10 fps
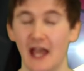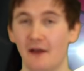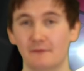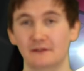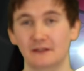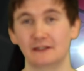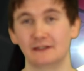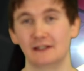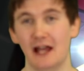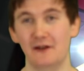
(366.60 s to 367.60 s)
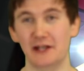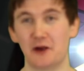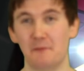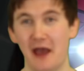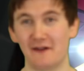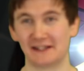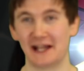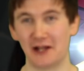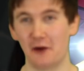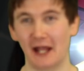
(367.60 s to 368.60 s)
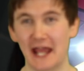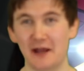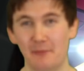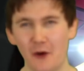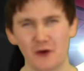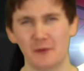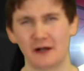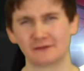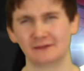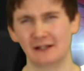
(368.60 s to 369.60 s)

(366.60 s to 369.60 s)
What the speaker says: Yeah. And then you compare that to later Pokemon.